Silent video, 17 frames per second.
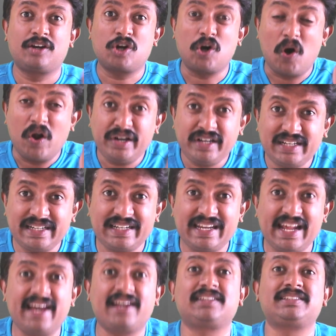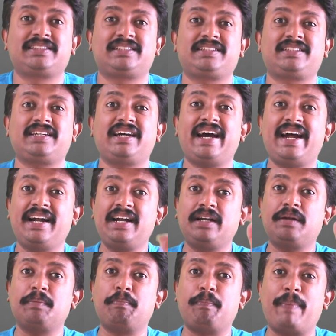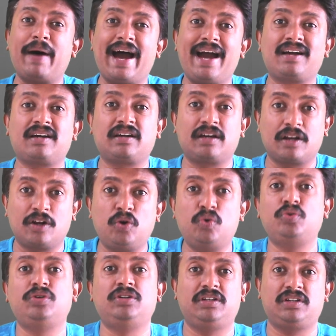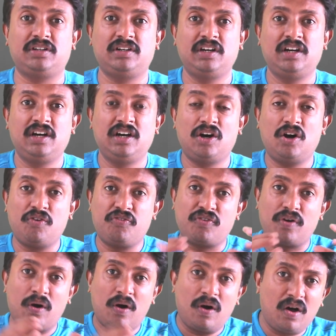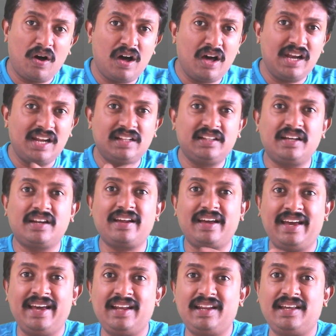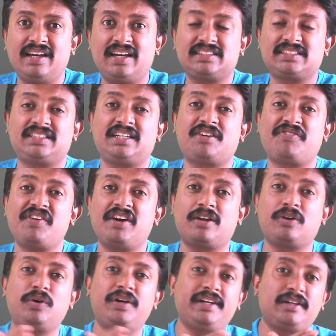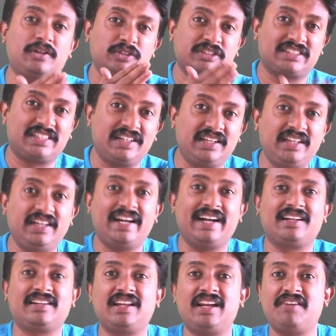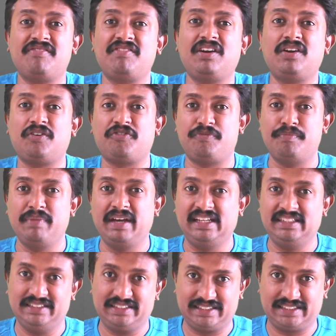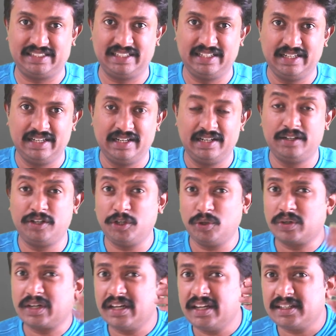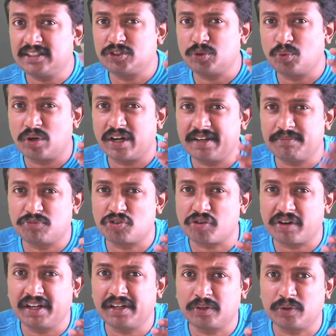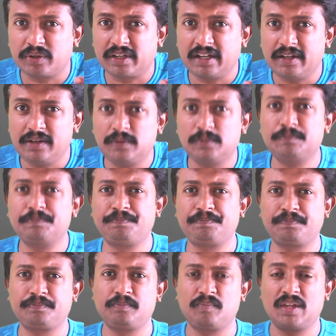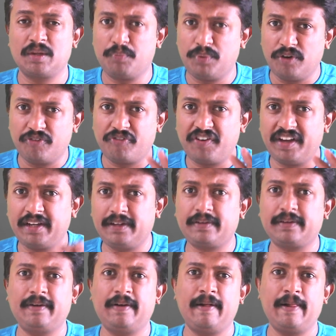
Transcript: context and background of all other areas that we are going to study at the level of mains. Do you connect to what I'm trying to tell you? Perfect.